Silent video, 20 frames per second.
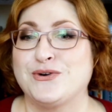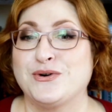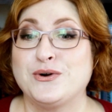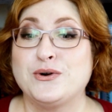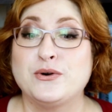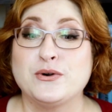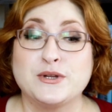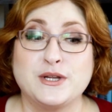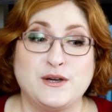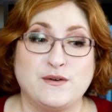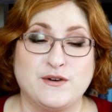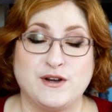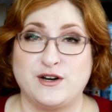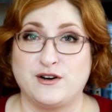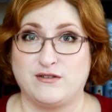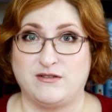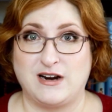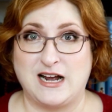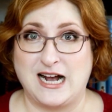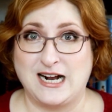Early
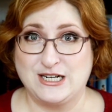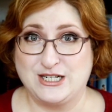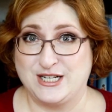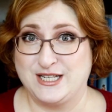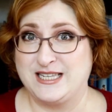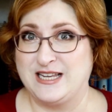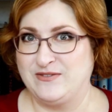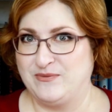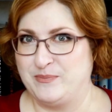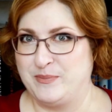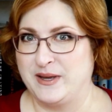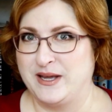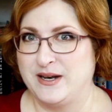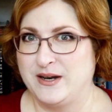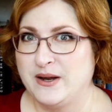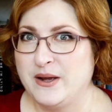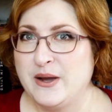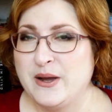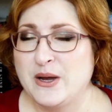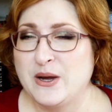reader reactions have
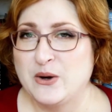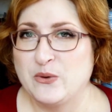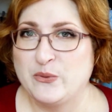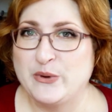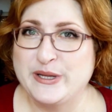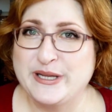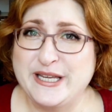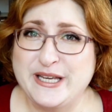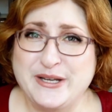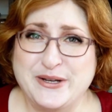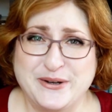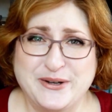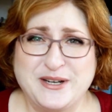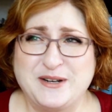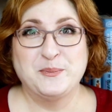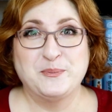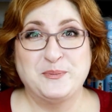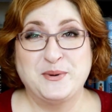been really good,